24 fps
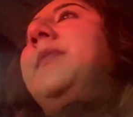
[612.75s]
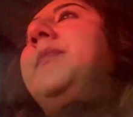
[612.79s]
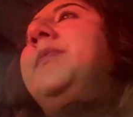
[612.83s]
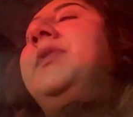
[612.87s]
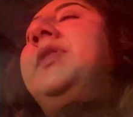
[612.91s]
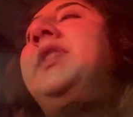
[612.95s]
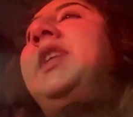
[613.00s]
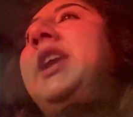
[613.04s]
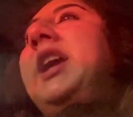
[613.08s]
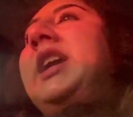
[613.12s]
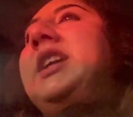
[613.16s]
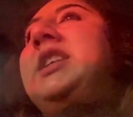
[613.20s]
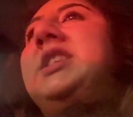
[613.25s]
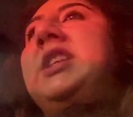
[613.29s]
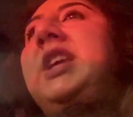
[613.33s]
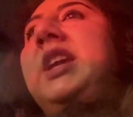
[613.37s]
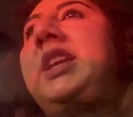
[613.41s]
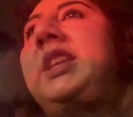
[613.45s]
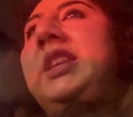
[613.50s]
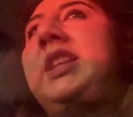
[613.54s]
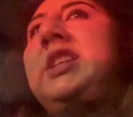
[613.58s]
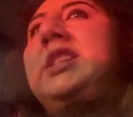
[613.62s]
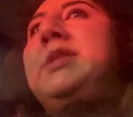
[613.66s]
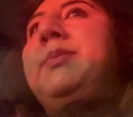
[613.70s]
the next
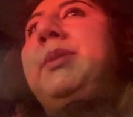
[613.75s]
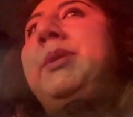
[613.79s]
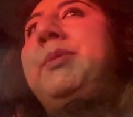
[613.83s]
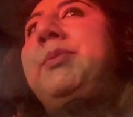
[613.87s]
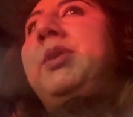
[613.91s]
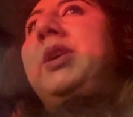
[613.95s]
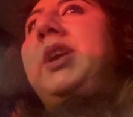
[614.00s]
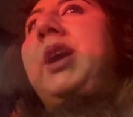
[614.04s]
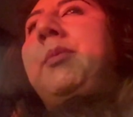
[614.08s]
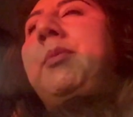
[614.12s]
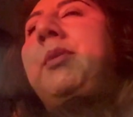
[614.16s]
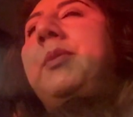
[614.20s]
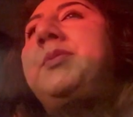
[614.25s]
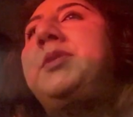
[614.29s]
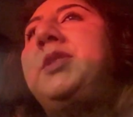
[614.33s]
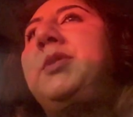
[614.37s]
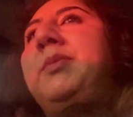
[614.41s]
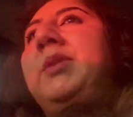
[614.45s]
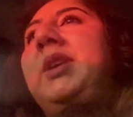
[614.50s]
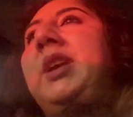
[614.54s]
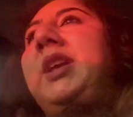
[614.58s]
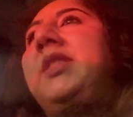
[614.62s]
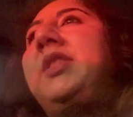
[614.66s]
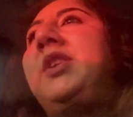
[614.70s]
day these people come up to
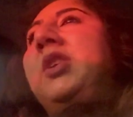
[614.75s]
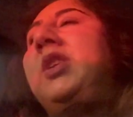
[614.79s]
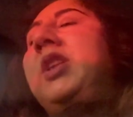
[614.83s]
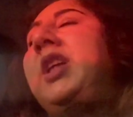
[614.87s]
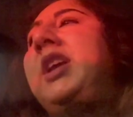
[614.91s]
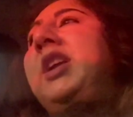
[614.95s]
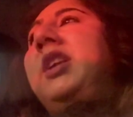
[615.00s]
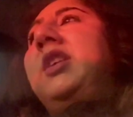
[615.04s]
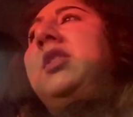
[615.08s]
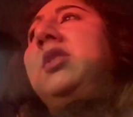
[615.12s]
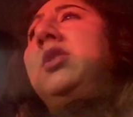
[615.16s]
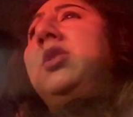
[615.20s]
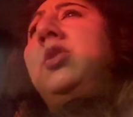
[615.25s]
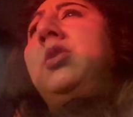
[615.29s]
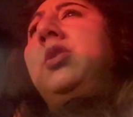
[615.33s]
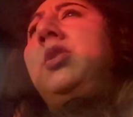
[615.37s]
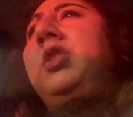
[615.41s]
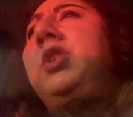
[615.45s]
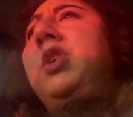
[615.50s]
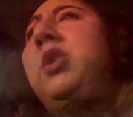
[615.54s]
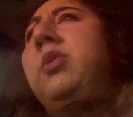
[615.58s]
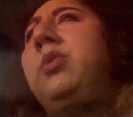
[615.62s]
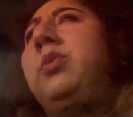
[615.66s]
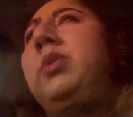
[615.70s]
me and they're like,
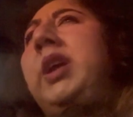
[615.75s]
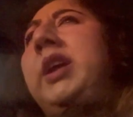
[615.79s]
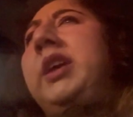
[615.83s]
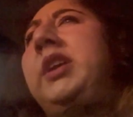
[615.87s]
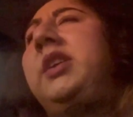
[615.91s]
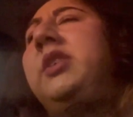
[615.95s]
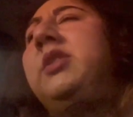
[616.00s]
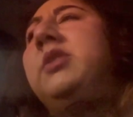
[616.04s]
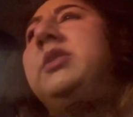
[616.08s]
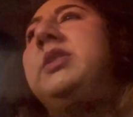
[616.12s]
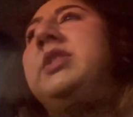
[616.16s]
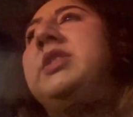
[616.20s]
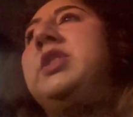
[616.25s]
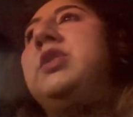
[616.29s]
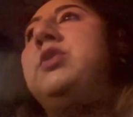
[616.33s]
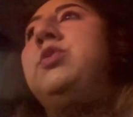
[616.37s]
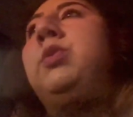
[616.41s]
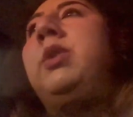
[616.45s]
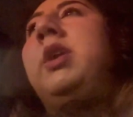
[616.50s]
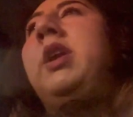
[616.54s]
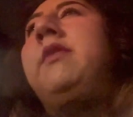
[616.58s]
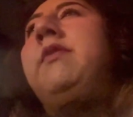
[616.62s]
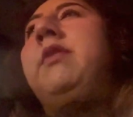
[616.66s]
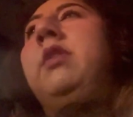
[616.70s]
yo, like, you know, this is
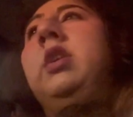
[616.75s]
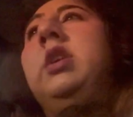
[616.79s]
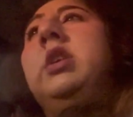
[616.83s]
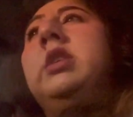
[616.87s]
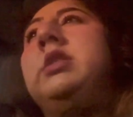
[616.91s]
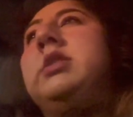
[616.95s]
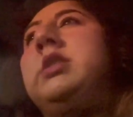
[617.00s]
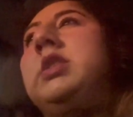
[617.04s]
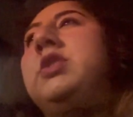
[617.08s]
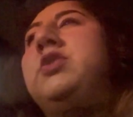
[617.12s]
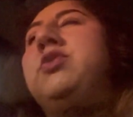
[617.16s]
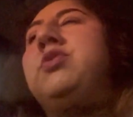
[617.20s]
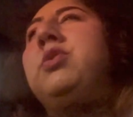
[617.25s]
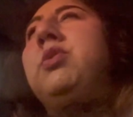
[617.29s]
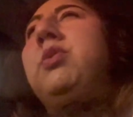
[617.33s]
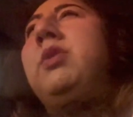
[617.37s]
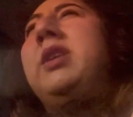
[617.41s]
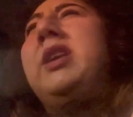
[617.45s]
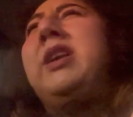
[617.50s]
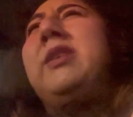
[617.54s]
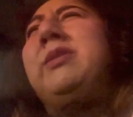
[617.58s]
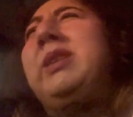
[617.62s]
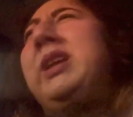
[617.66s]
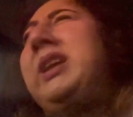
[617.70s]
what I've heard, is this true?
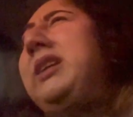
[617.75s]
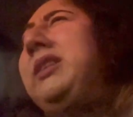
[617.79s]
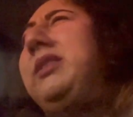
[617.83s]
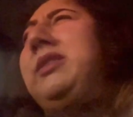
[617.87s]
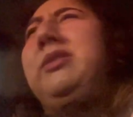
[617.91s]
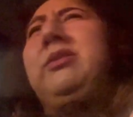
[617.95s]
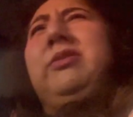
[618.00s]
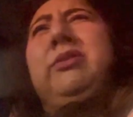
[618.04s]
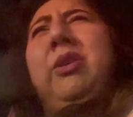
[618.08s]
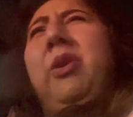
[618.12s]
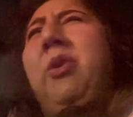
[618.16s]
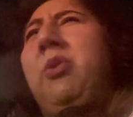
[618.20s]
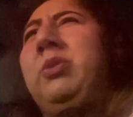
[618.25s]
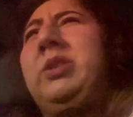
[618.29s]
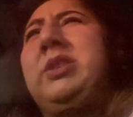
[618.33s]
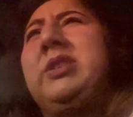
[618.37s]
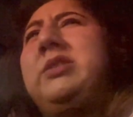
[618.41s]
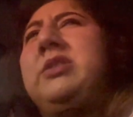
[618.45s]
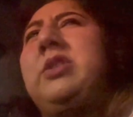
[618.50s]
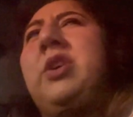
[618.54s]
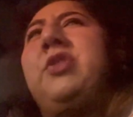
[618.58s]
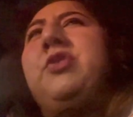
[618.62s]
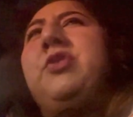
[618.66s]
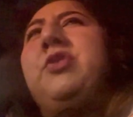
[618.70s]
And I'm like, no, this
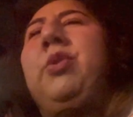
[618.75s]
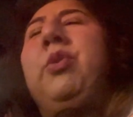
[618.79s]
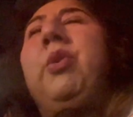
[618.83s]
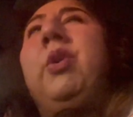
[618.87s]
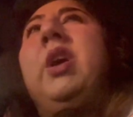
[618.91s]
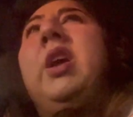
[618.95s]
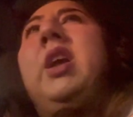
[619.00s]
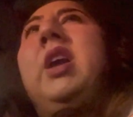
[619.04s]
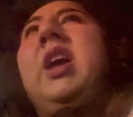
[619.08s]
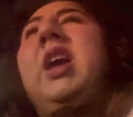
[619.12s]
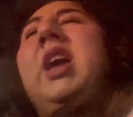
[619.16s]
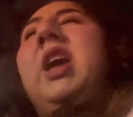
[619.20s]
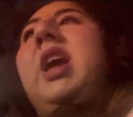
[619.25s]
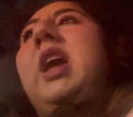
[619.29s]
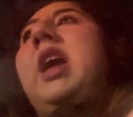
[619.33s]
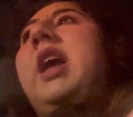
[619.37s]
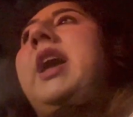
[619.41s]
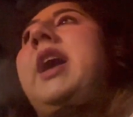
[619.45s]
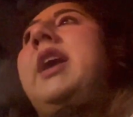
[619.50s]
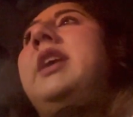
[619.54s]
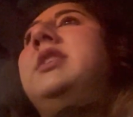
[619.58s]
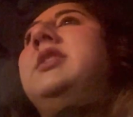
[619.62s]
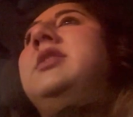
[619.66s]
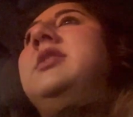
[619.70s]
is not true.
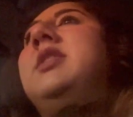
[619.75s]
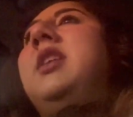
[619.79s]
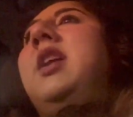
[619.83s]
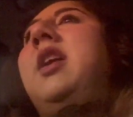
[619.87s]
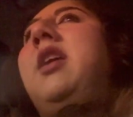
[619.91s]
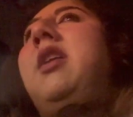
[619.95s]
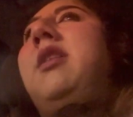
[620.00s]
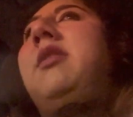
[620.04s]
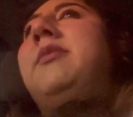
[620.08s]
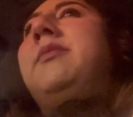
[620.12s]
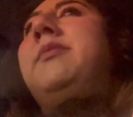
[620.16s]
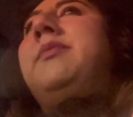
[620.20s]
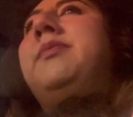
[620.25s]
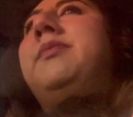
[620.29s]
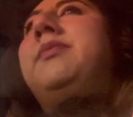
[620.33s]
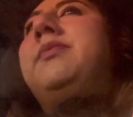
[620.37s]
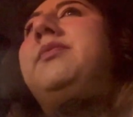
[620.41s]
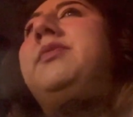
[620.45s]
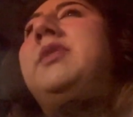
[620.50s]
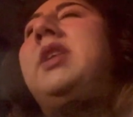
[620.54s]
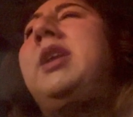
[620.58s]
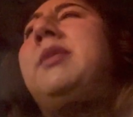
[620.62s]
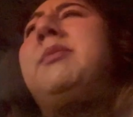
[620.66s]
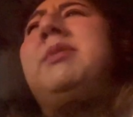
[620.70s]
And
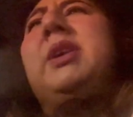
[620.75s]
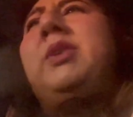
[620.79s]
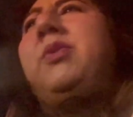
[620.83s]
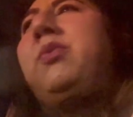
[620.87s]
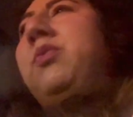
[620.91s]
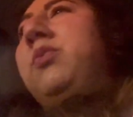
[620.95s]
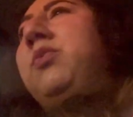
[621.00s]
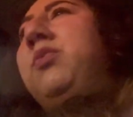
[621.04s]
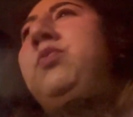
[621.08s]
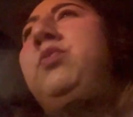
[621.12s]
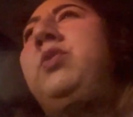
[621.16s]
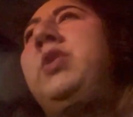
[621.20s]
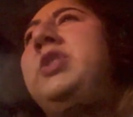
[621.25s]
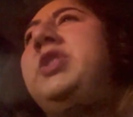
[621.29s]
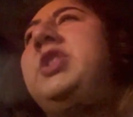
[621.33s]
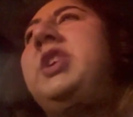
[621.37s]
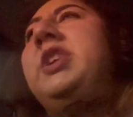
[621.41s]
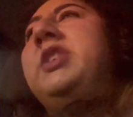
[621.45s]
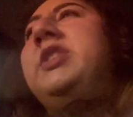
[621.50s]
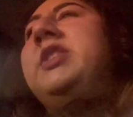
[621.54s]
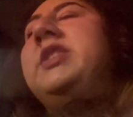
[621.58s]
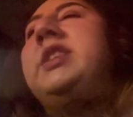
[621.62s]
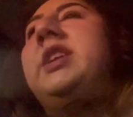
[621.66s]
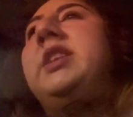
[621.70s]
I'm like, where'd you
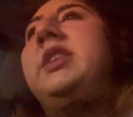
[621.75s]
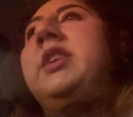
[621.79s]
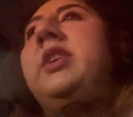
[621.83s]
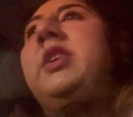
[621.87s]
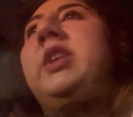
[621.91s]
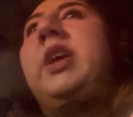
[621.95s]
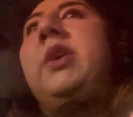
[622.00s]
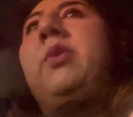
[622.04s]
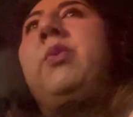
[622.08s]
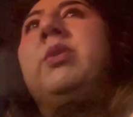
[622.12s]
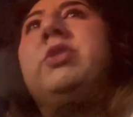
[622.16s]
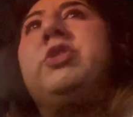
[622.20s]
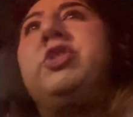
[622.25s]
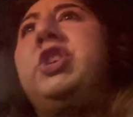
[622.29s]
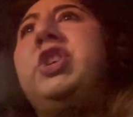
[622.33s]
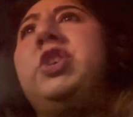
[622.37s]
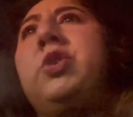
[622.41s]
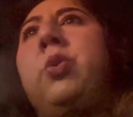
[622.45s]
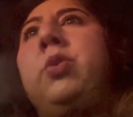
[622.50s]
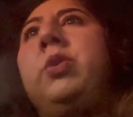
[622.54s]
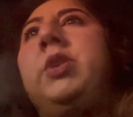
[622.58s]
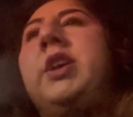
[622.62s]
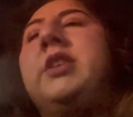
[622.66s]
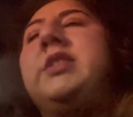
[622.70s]
hear this? And they're like, well, she
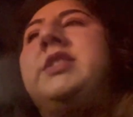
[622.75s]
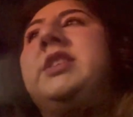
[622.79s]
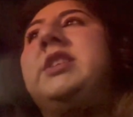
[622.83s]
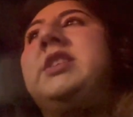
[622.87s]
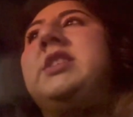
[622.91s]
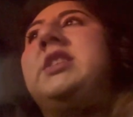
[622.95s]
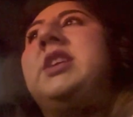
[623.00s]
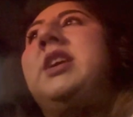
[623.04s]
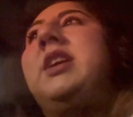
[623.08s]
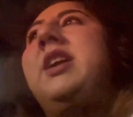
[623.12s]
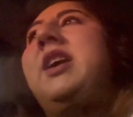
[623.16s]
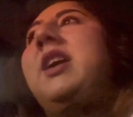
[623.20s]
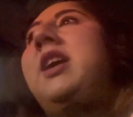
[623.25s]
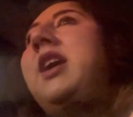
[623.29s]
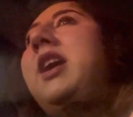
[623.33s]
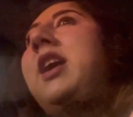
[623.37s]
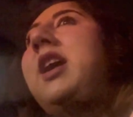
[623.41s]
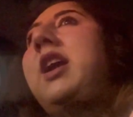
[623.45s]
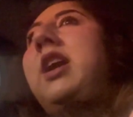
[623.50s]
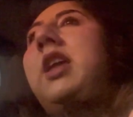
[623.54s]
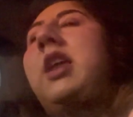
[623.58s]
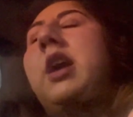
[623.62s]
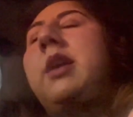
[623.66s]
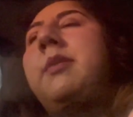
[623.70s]
told us this.
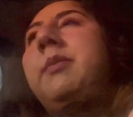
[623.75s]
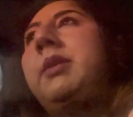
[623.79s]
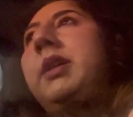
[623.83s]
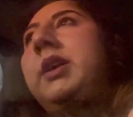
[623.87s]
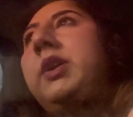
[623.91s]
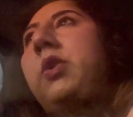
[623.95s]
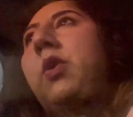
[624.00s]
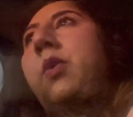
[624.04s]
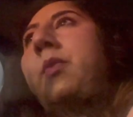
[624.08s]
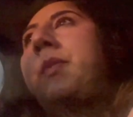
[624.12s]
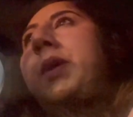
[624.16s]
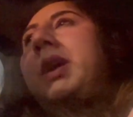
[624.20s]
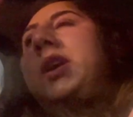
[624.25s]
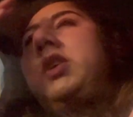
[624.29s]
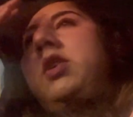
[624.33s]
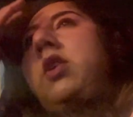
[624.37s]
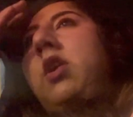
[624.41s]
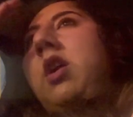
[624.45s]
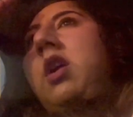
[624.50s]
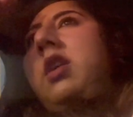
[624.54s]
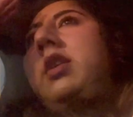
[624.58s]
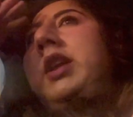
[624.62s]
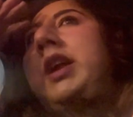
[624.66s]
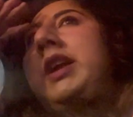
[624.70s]
And I'm like, oh my
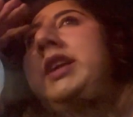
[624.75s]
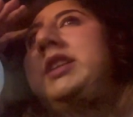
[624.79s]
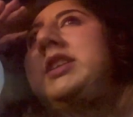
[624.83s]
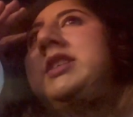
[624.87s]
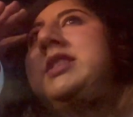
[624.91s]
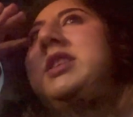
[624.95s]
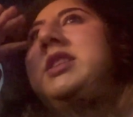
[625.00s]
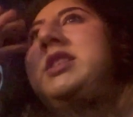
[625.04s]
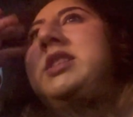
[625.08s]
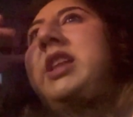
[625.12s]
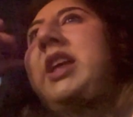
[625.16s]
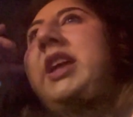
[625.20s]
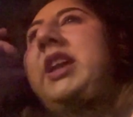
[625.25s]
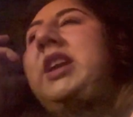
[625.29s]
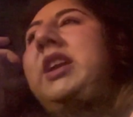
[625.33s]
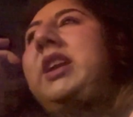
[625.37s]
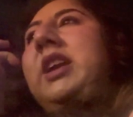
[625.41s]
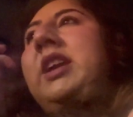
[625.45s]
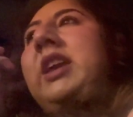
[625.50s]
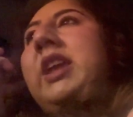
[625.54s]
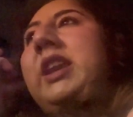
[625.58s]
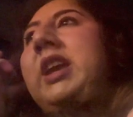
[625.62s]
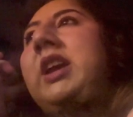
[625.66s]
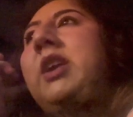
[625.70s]
god, like, this is like
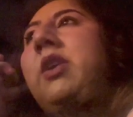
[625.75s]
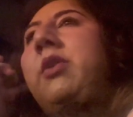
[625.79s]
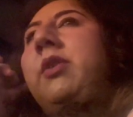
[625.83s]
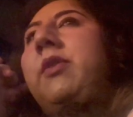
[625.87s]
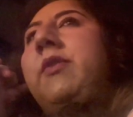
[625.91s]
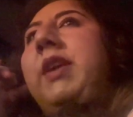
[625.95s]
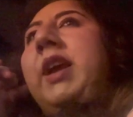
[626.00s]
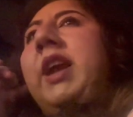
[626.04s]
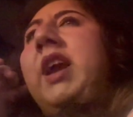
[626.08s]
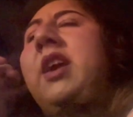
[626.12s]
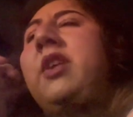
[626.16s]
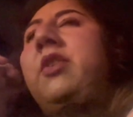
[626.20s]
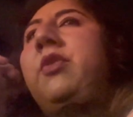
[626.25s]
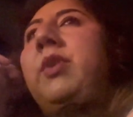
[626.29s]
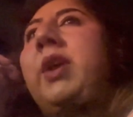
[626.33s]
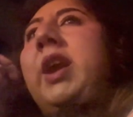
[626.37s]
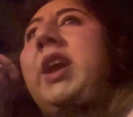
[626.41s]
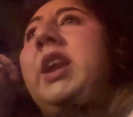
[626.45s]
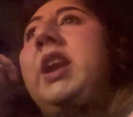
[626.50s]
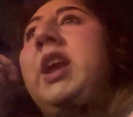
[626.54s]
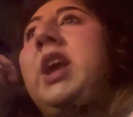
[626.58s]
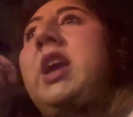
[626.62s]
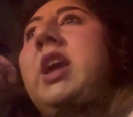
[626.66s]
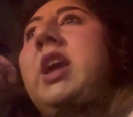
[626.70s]
getting out of hand, right?